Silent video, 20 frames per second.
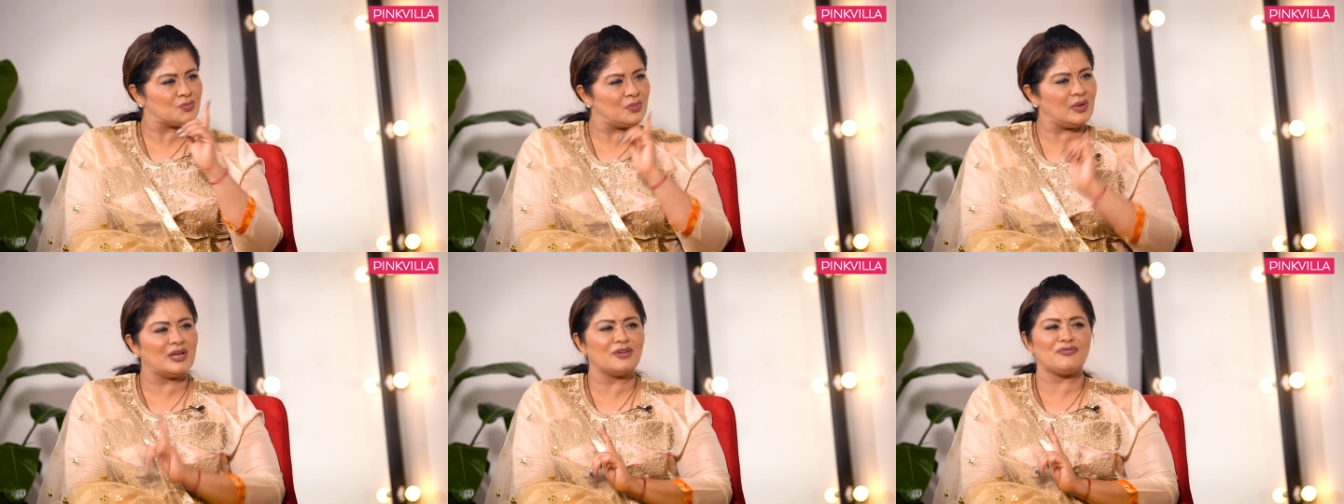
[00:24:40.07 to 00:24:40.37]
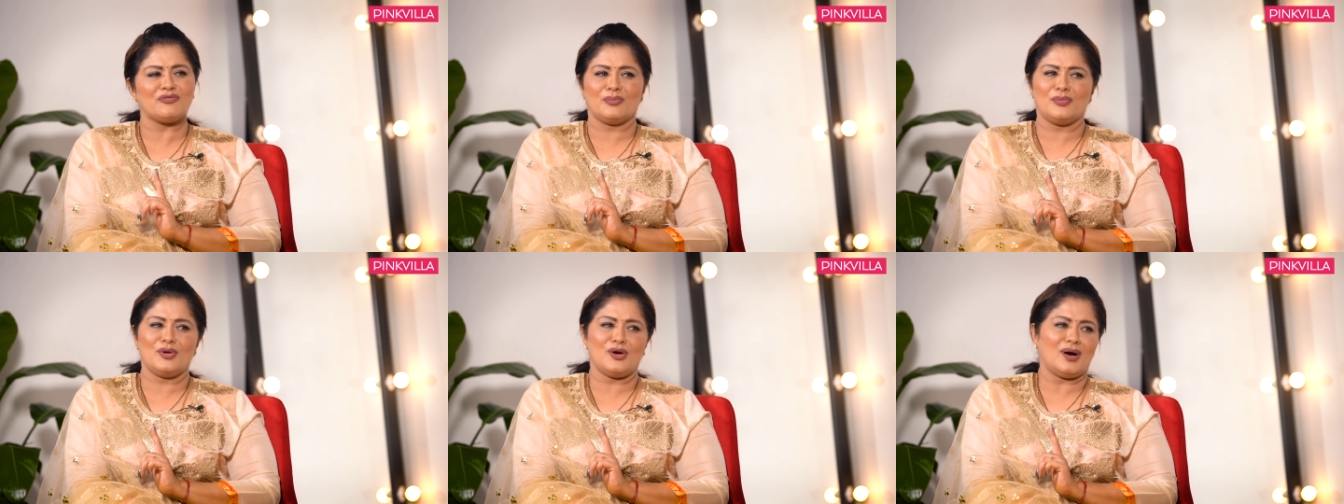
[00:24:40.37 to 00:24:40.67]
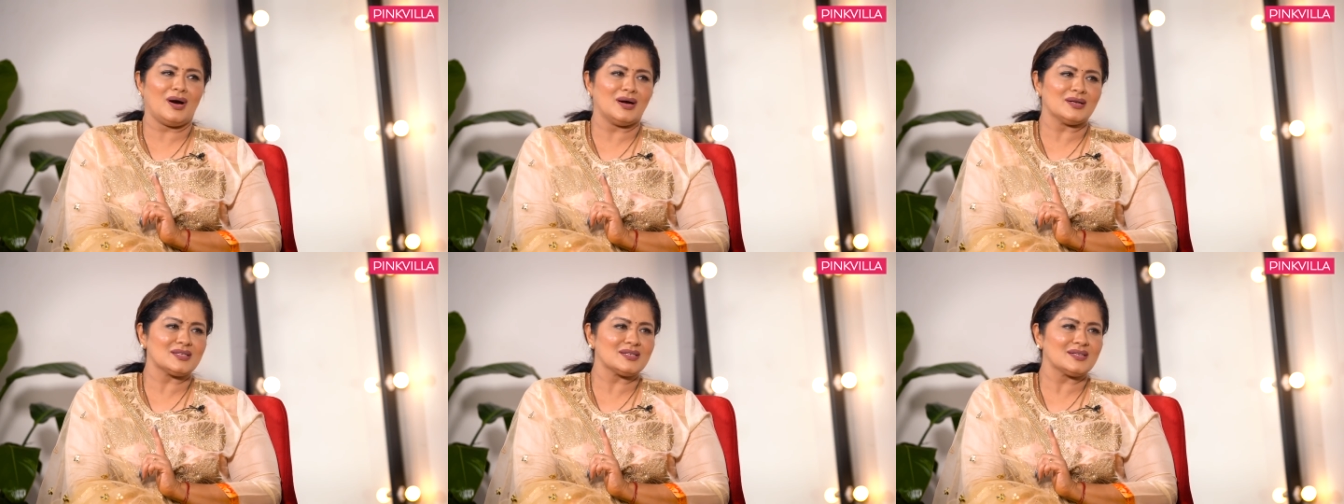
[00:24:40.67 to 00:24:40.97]
speak it from your
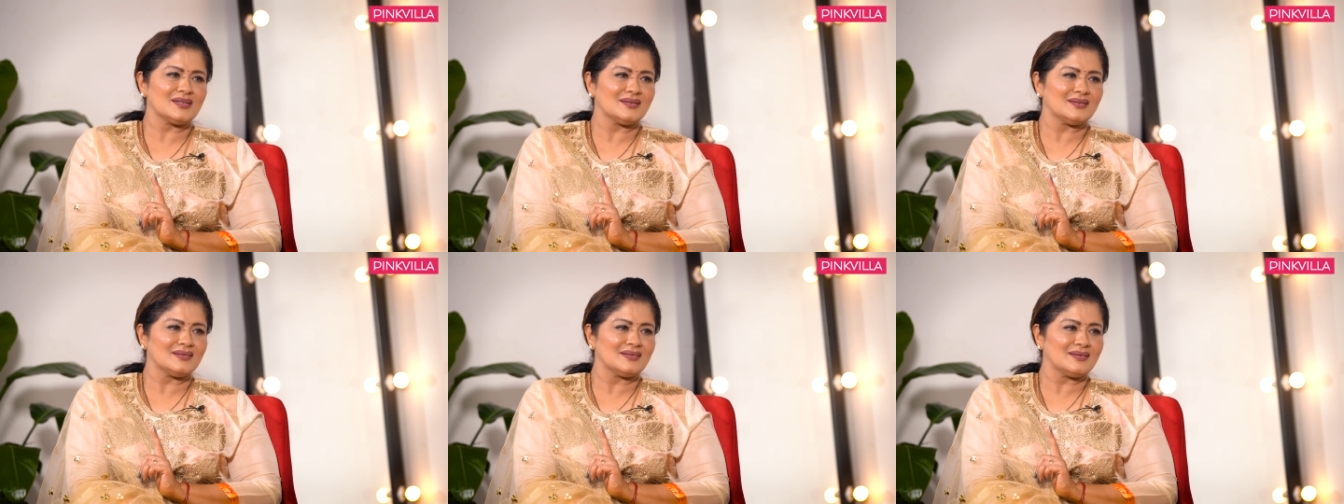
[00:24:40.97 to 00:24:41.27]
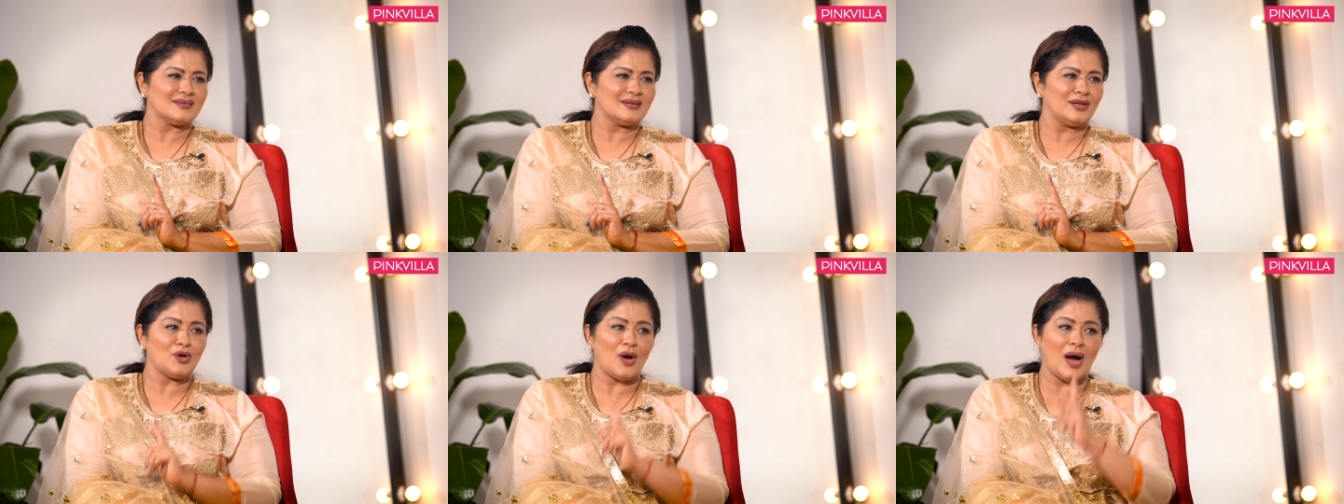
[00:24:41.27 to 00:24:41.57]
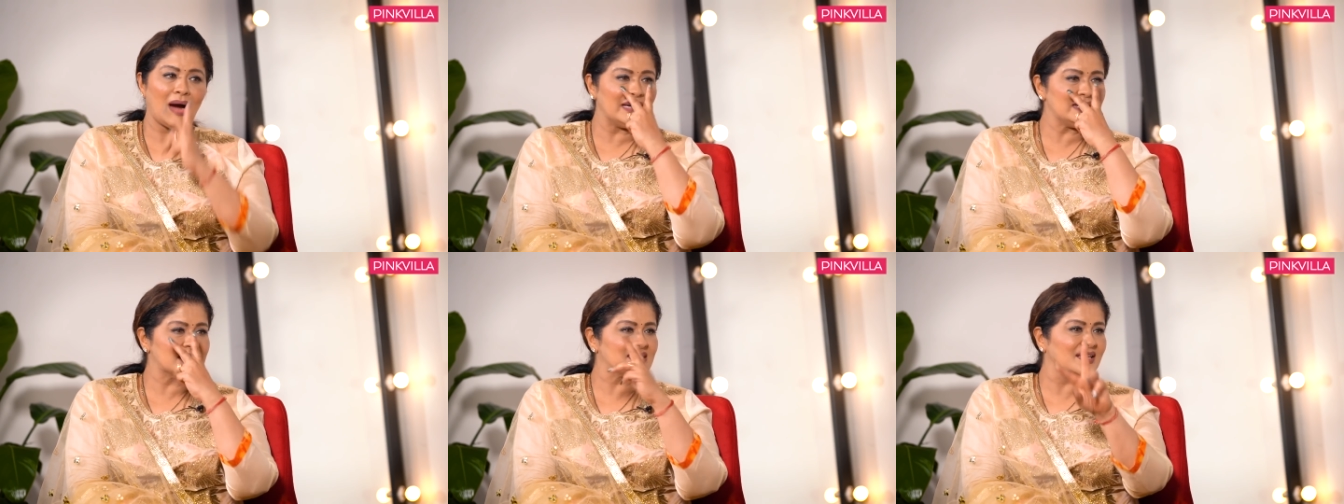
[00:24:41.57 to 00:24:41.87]
heart your
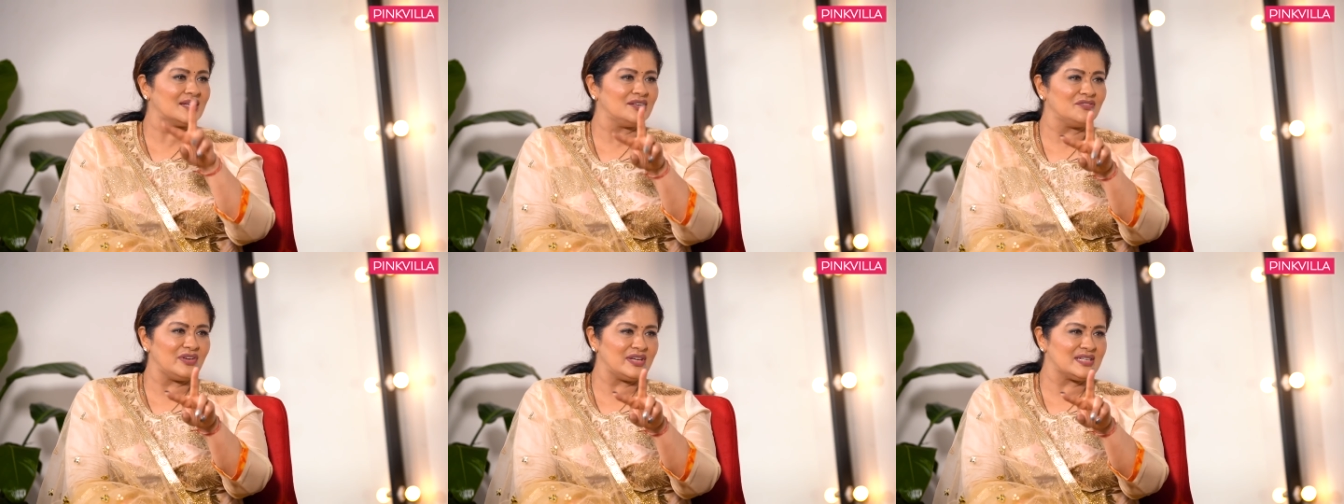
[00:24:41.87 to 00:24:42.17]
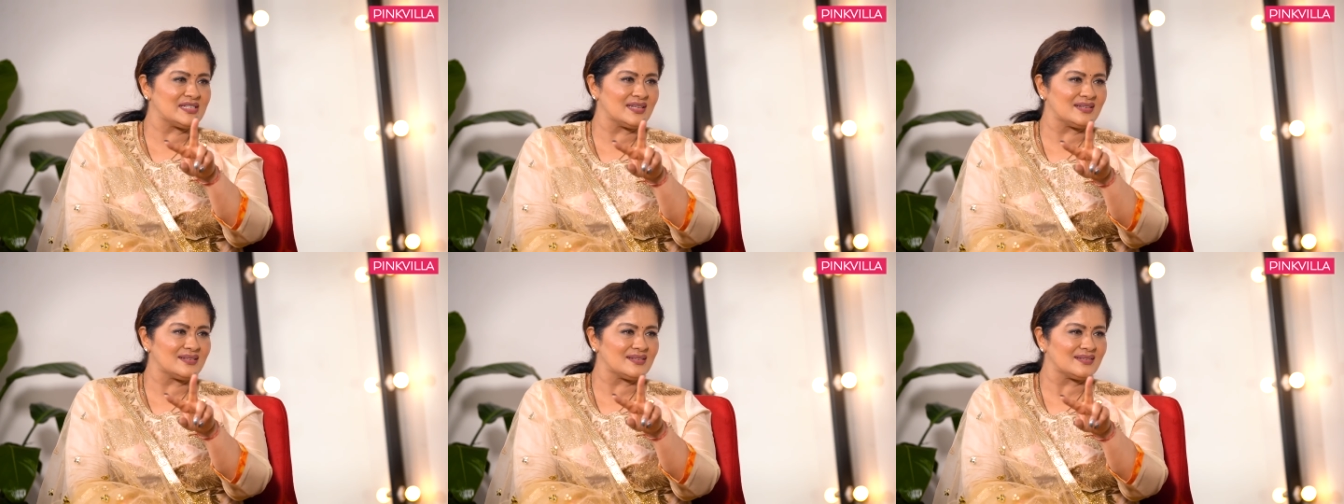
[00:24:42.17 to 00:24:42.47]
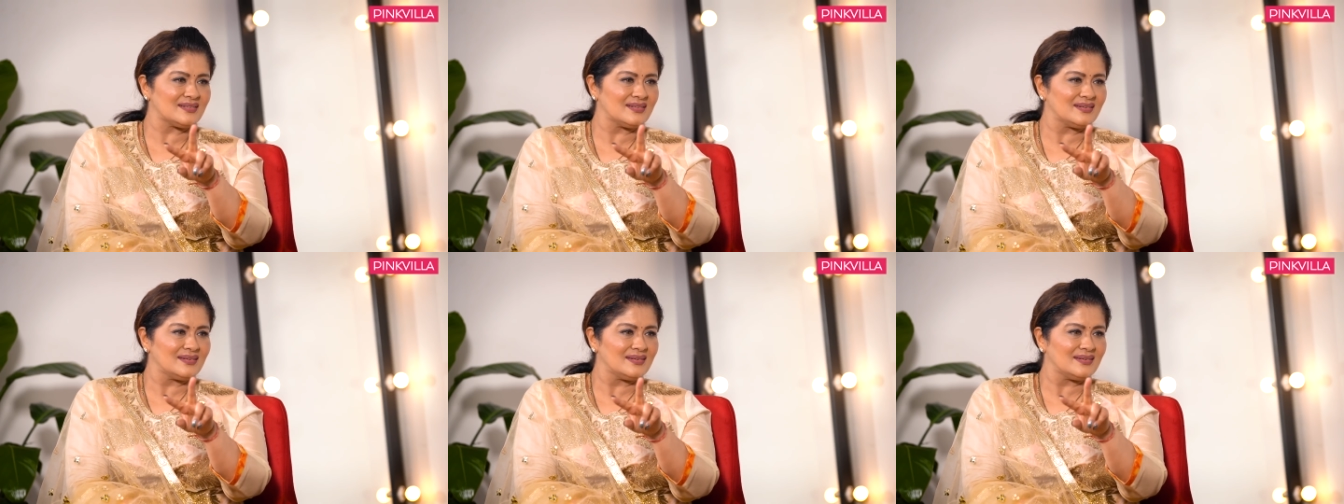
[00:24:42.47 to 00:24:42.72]
eyes conveys it